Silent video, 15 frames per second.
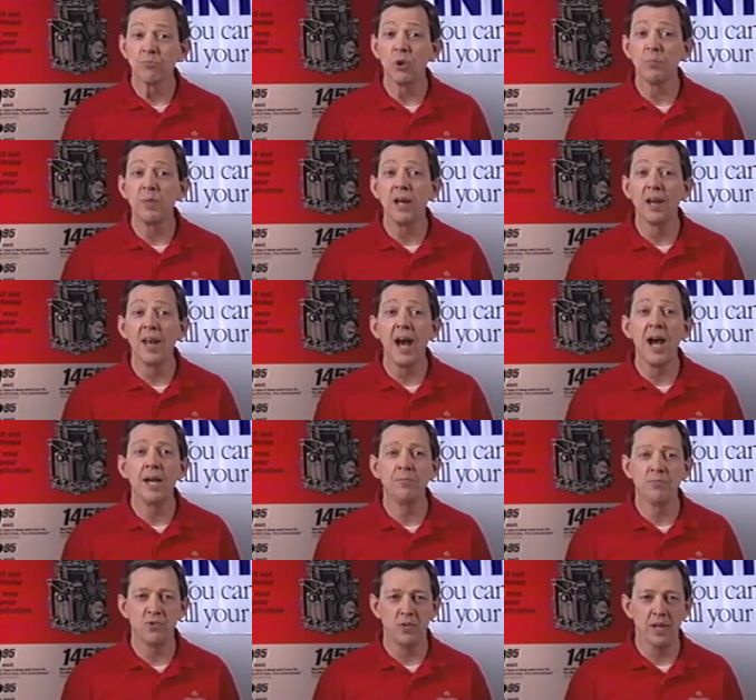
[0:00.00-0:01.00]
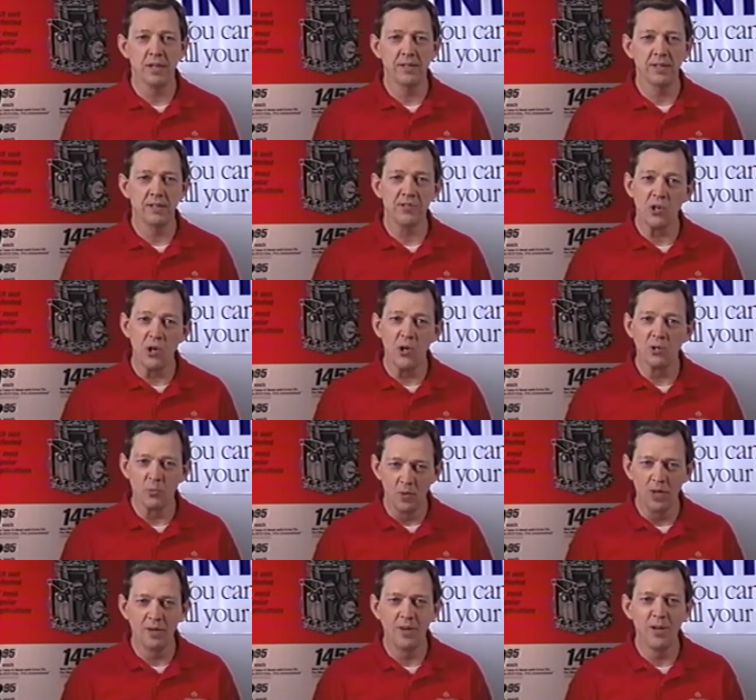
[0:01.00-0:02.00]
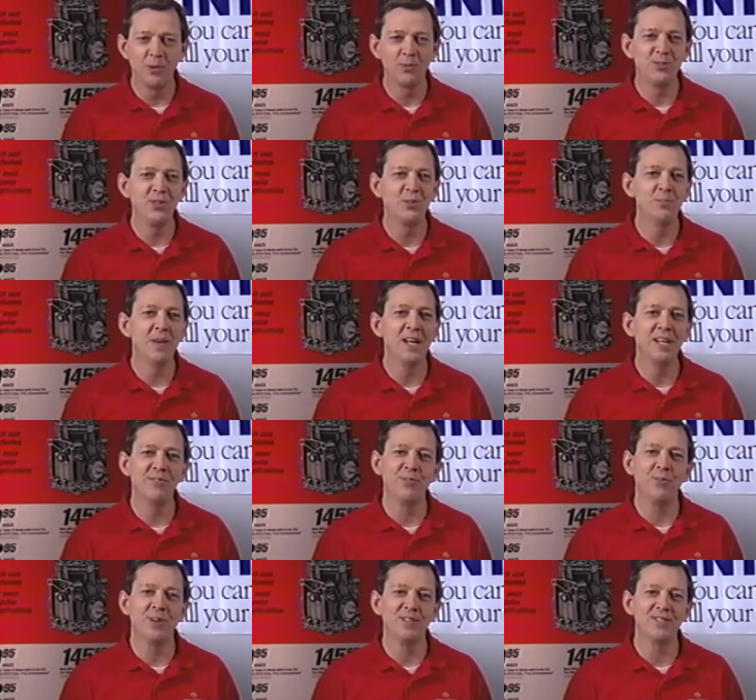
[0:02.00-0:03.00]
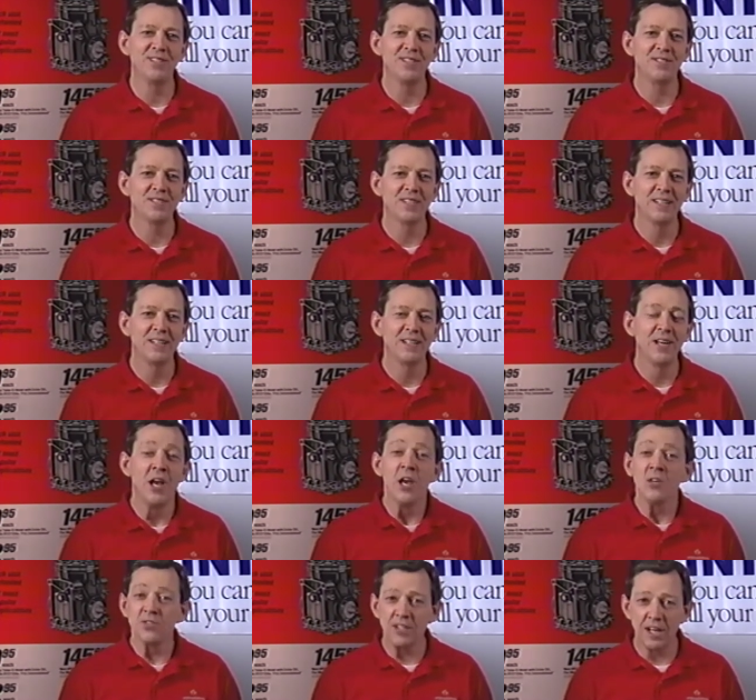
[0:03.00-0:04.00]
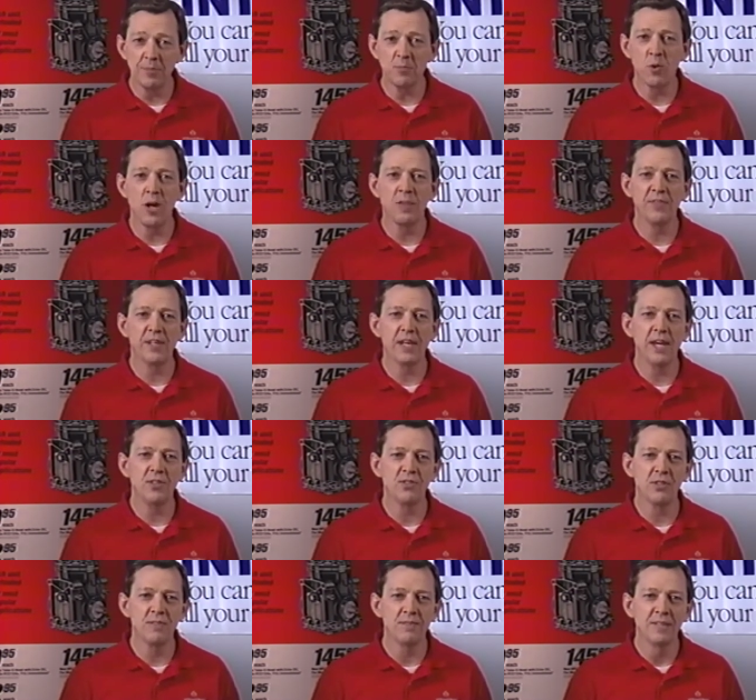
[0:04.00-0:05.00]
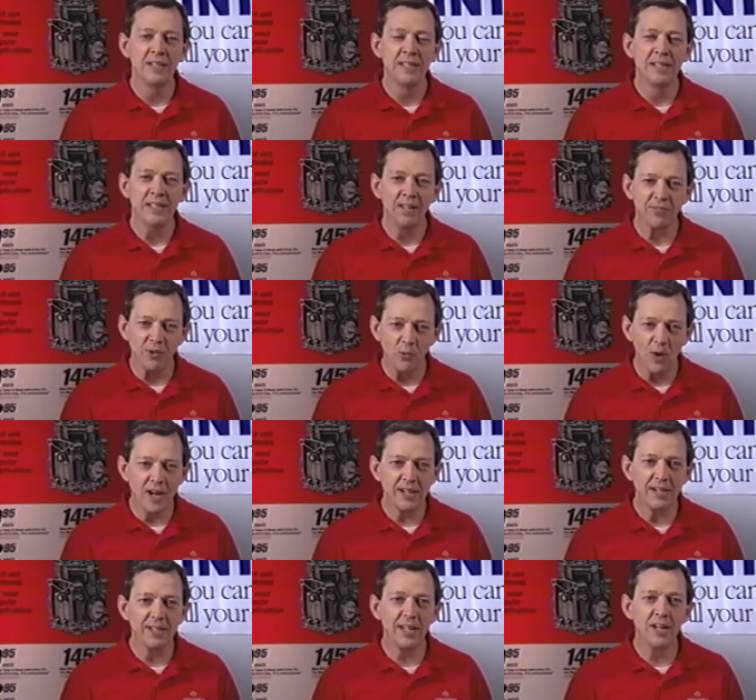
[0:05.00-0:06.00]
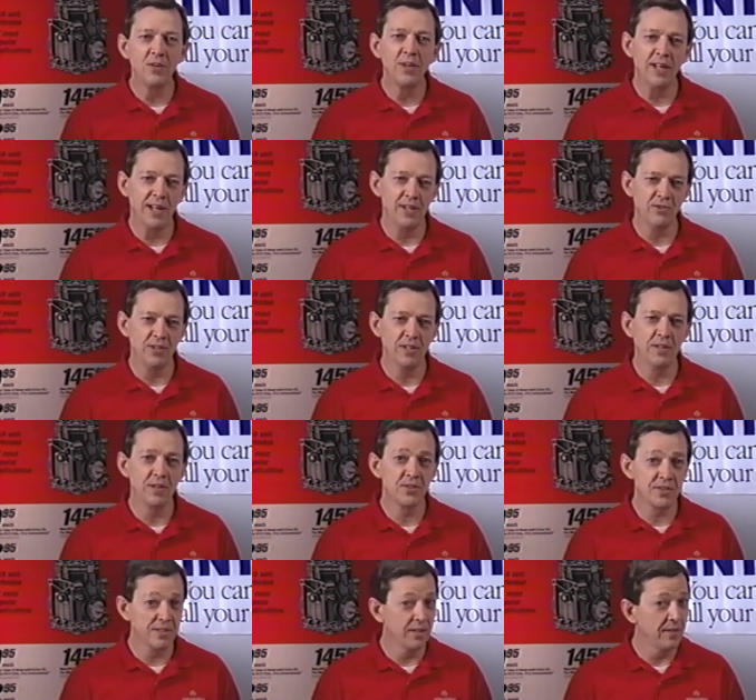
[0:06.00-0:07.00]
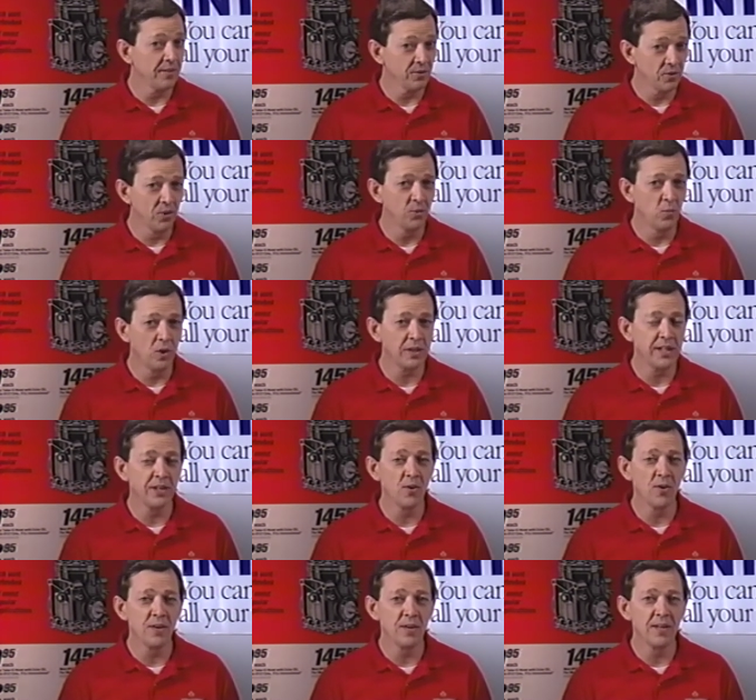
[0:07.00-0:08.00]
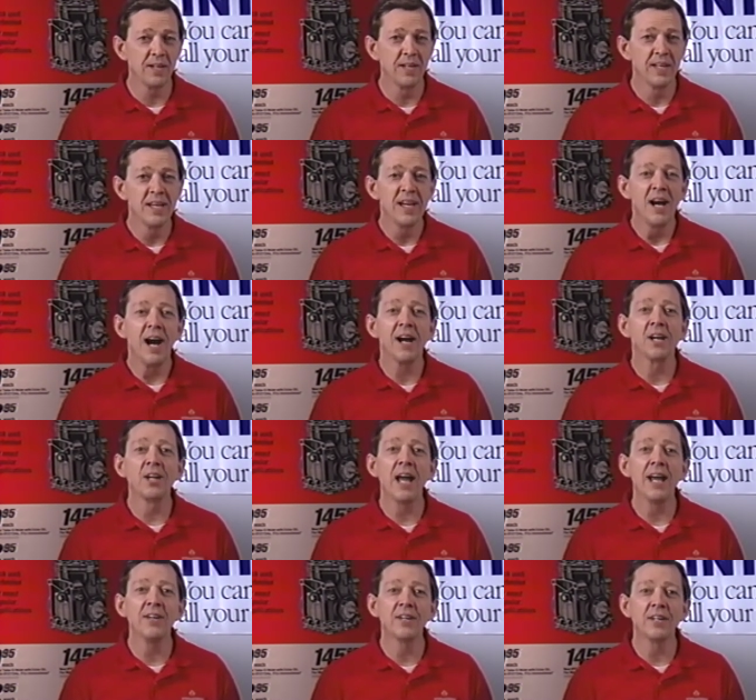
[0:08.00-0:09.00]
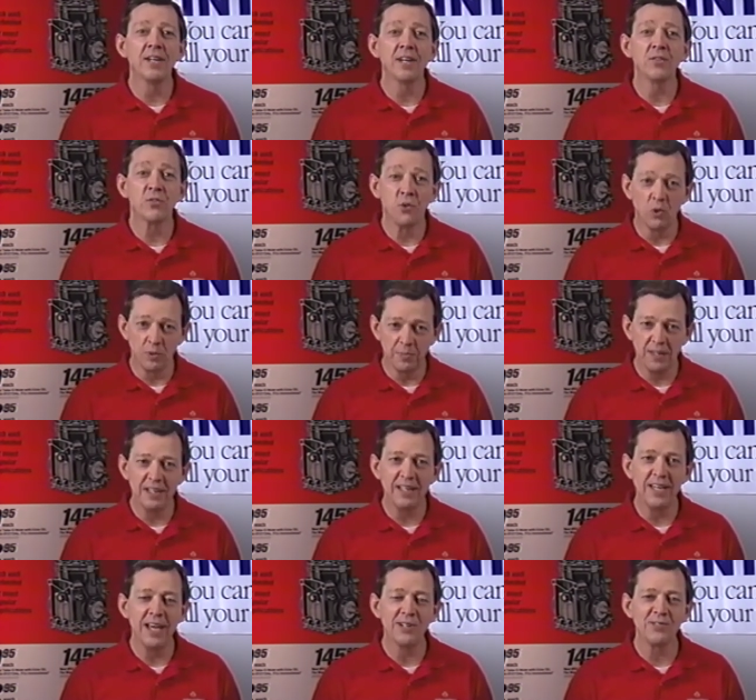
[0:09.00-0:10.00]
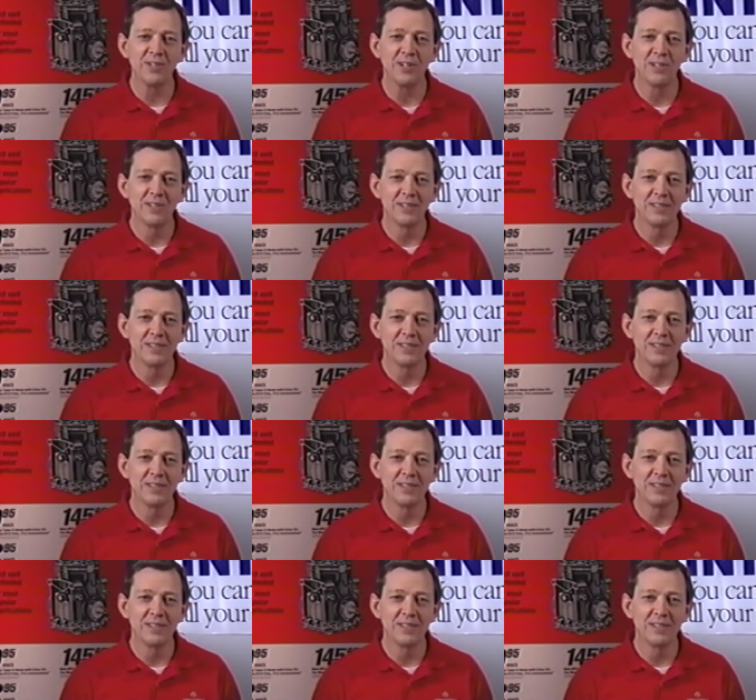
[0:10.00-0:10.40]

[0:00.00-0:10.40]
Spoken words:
Could be a lime truck that's hauled one load too many, for instance. Same qualification. If the running gear and engine are still in good working order, a glider kit could be the answer.